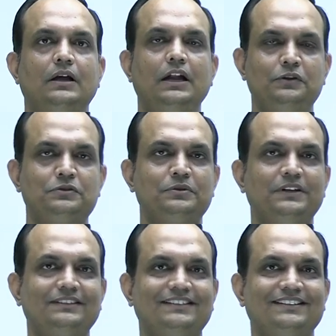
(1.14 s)
Hello
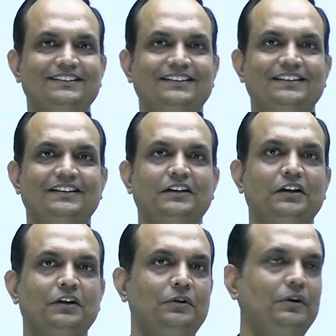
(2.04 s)
students,
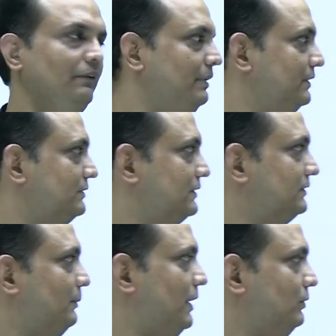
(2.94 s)
today we will
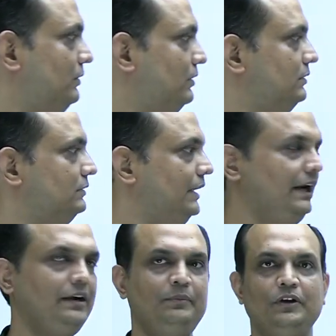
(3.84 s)
discuss about the
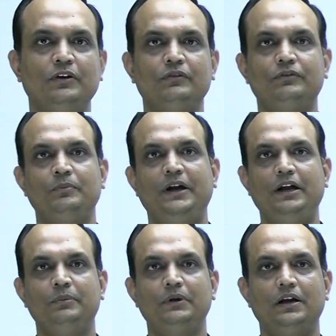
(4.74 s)
anatomy of
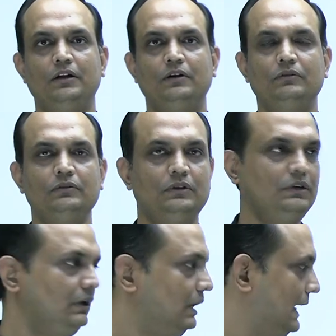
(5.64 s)
mandibular nerve
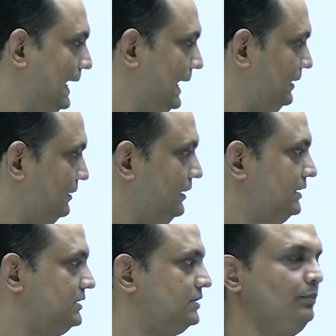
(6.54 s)
and
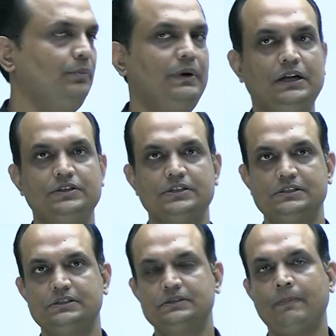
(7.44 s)
its
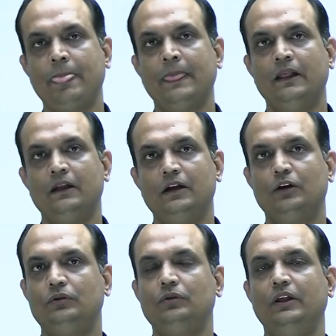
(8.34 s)
branches.
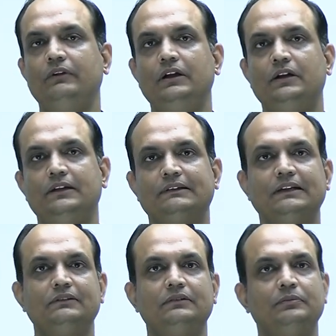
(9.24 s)
Now today we will
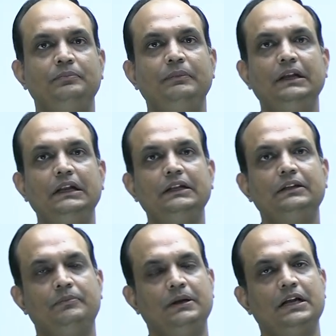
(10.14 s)
discuss mainly
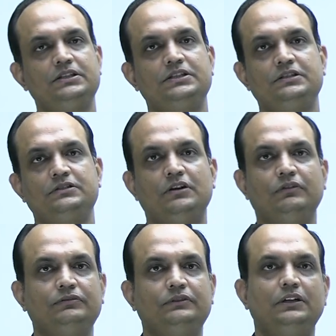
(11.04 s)
the branches
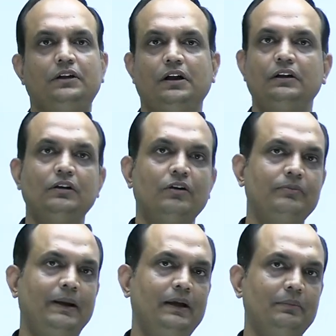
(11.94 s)
of the trunk
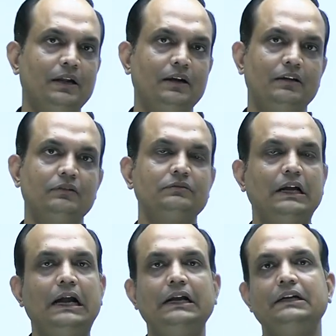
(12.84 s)
of mandibular nerve
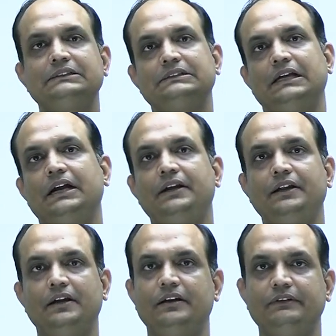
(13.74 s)
and its
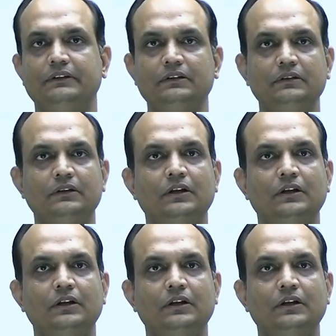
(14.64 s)
anterior division.